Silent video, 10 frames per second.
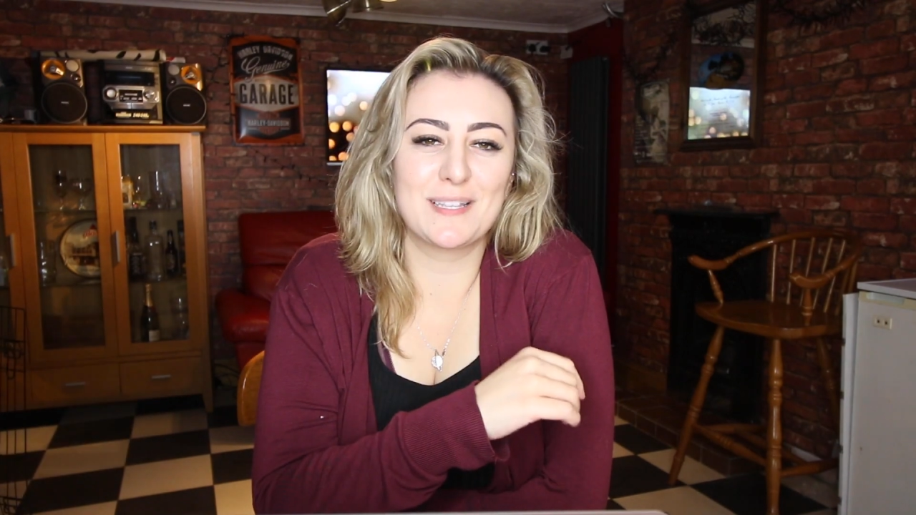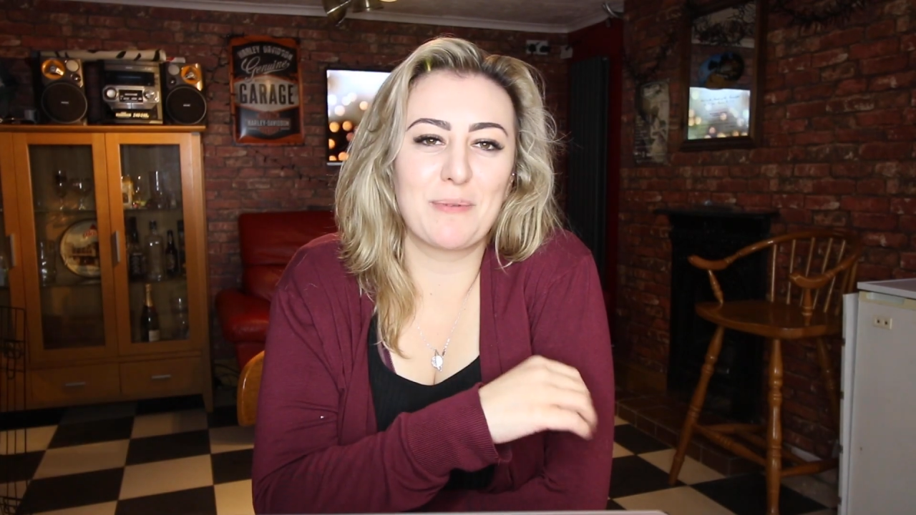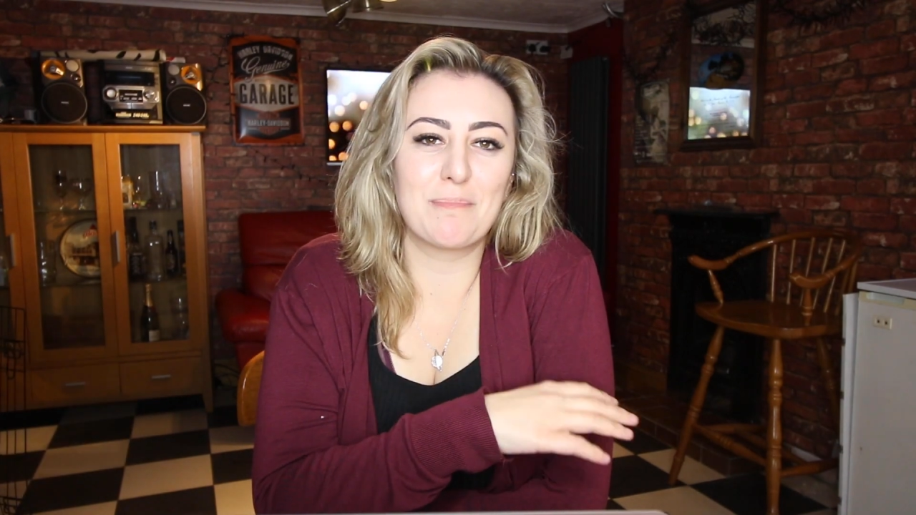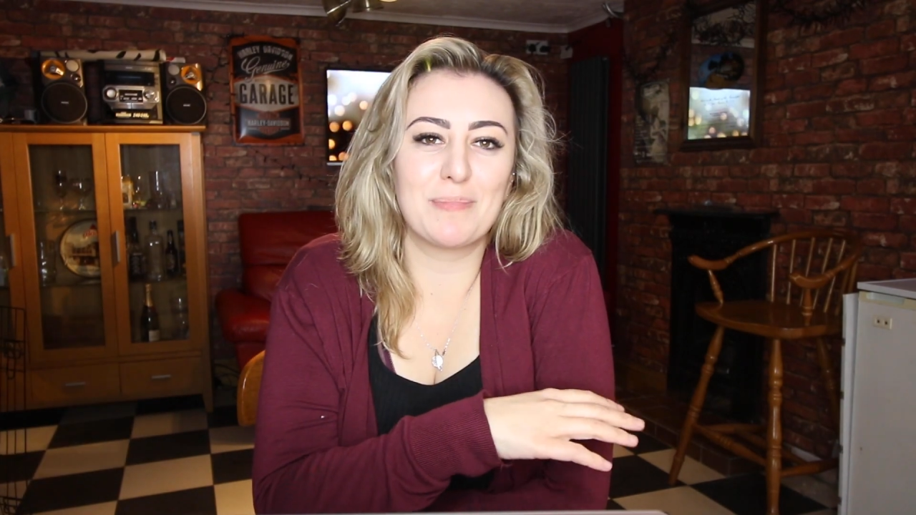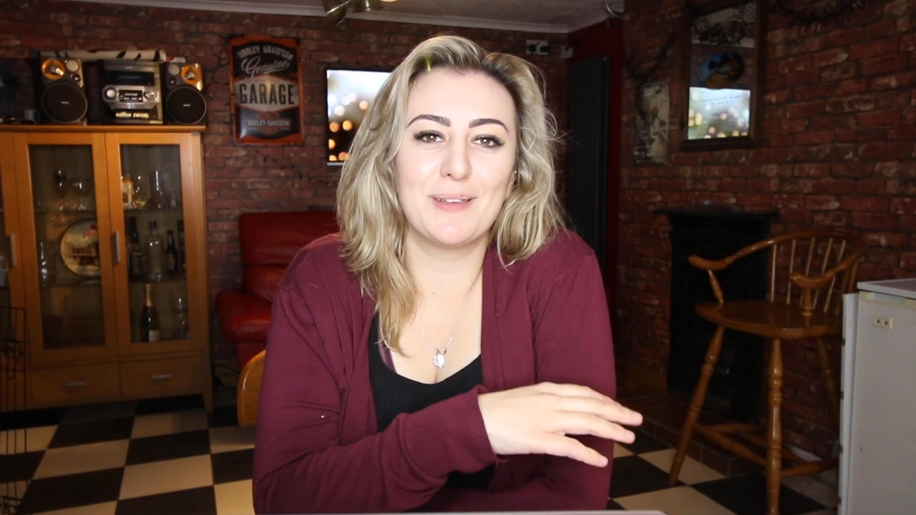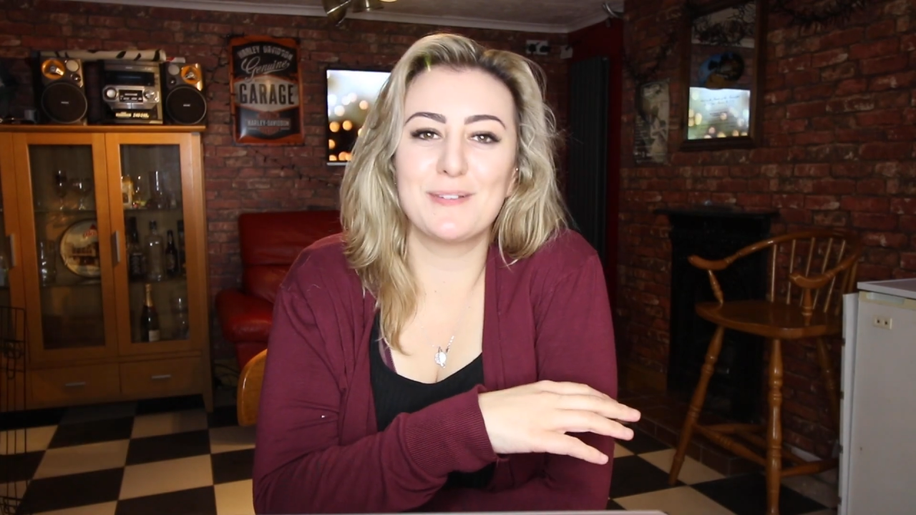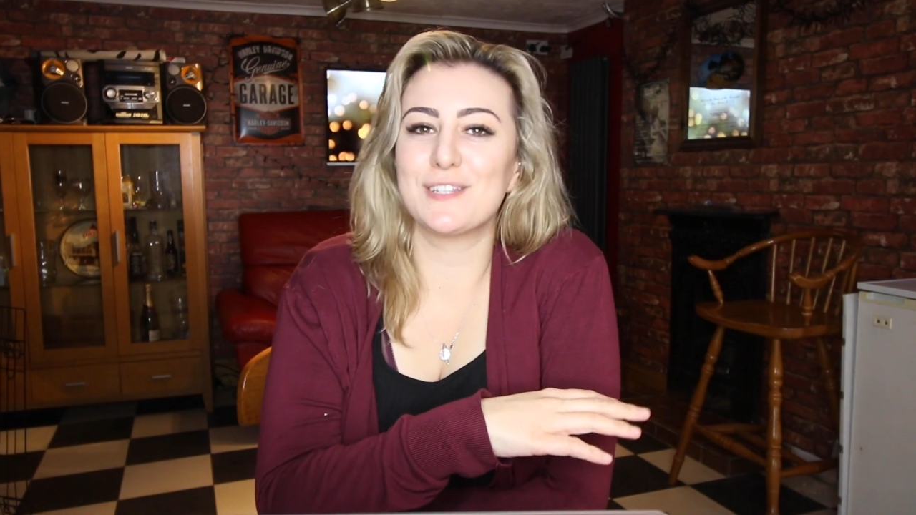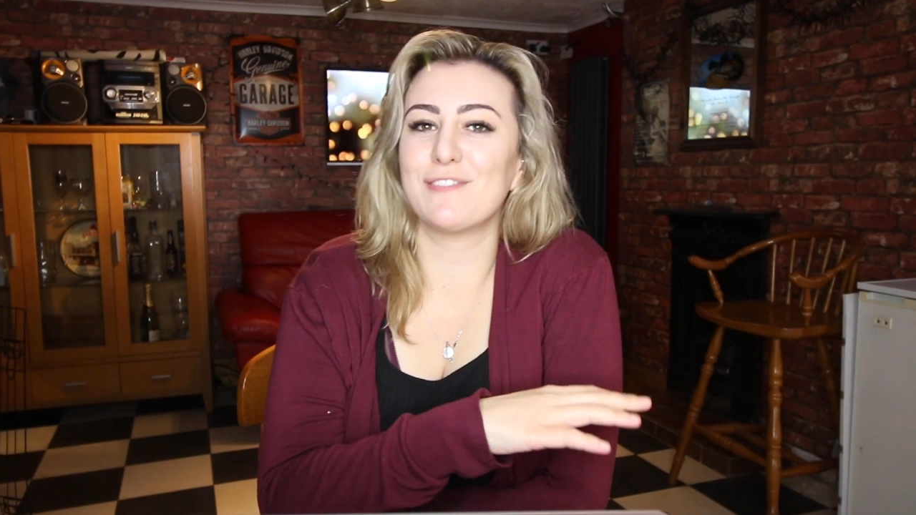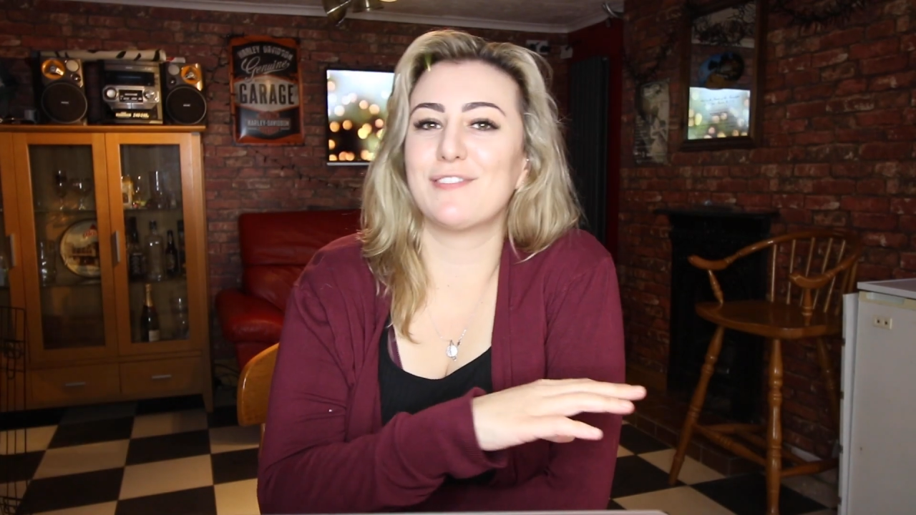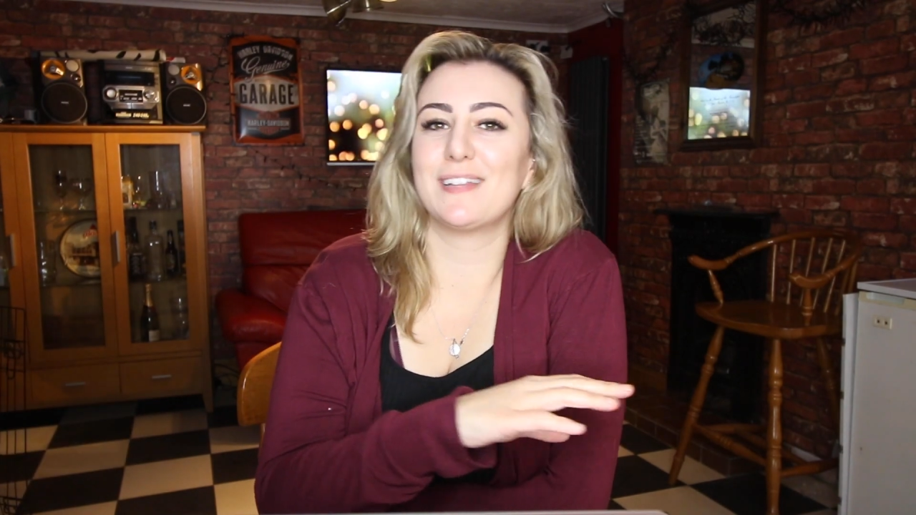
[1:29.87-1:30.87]
so it went
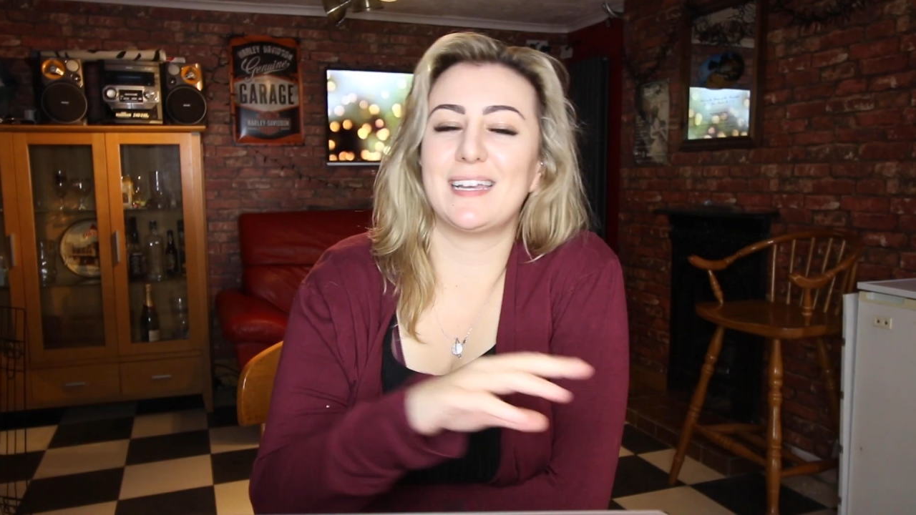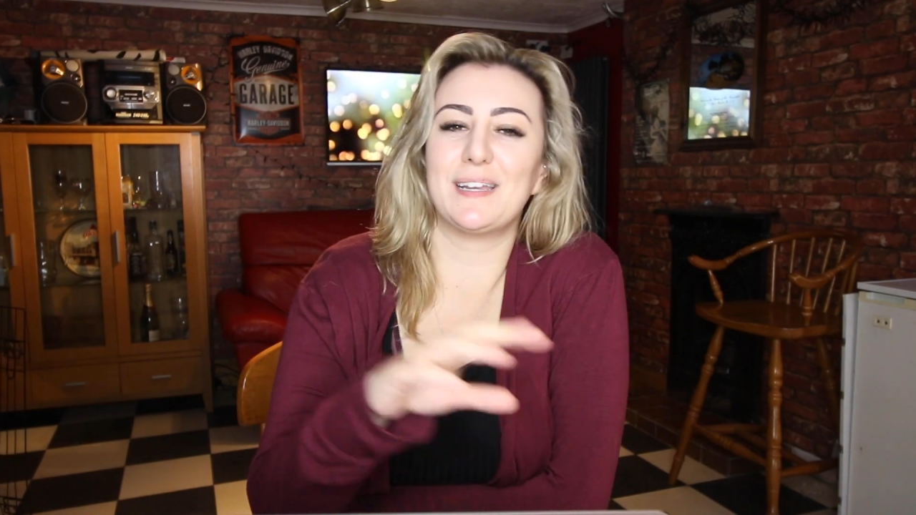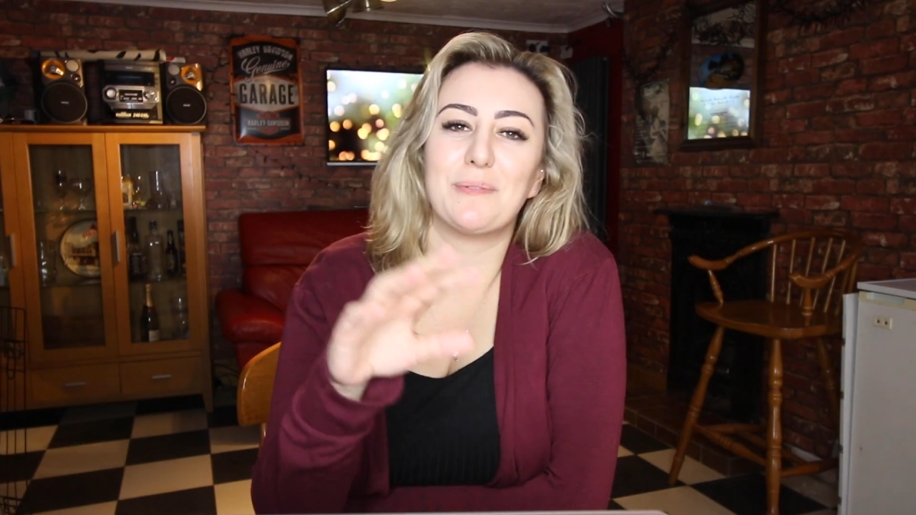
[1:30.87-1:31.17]
beautifully